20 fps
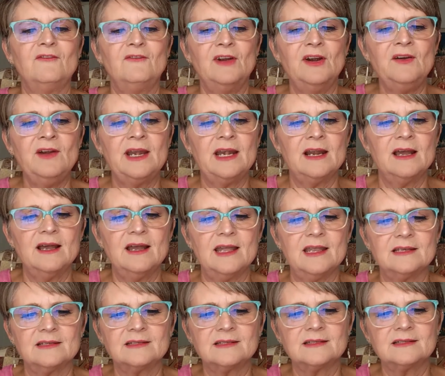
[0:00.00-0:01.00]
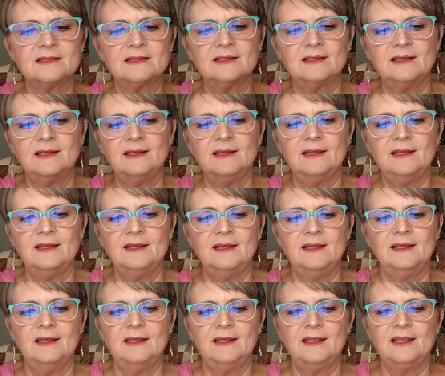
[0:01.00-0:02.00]
Very nice.
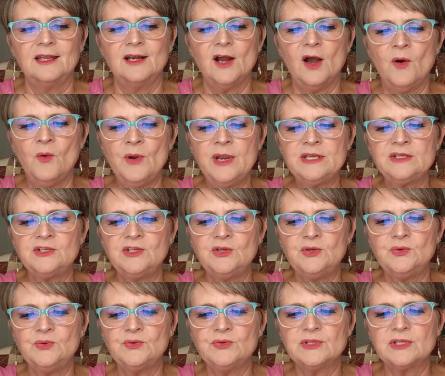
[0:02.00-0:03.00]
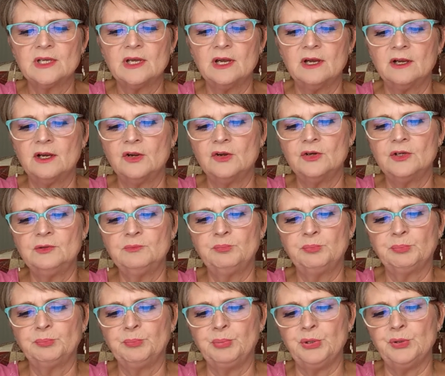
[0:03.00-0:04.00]
Can always use a good
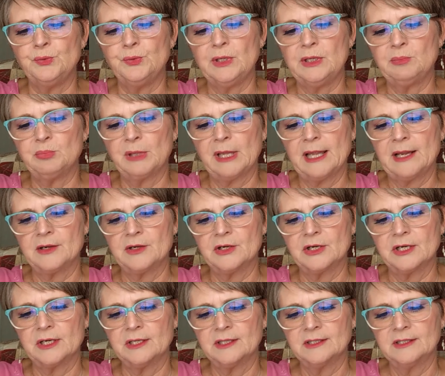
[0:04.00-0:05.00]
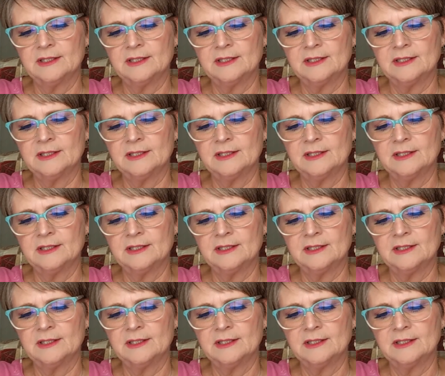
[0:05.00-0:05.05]
beauty blender.